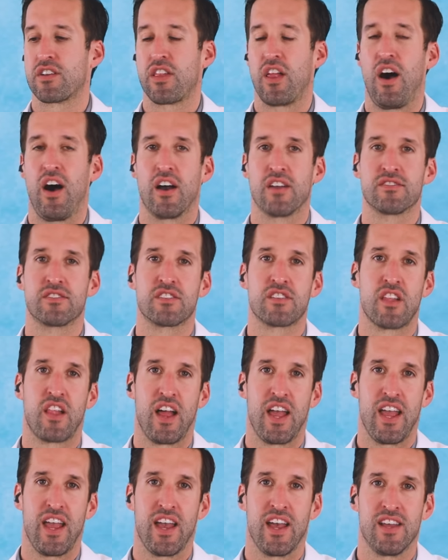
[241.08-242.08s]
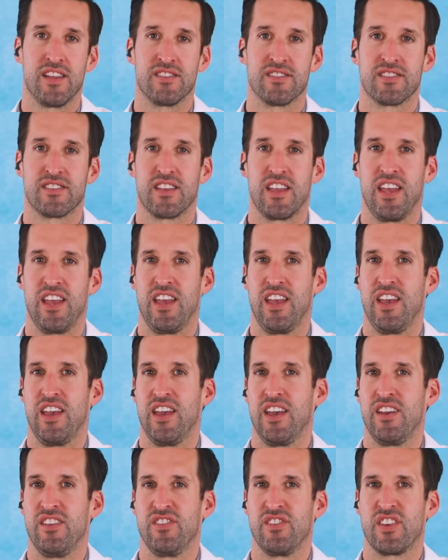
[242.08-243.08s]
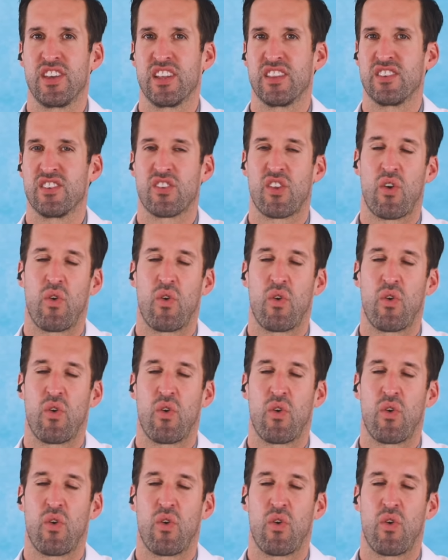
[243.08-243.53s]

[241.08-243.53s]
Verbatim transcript: clogged glands, and you get this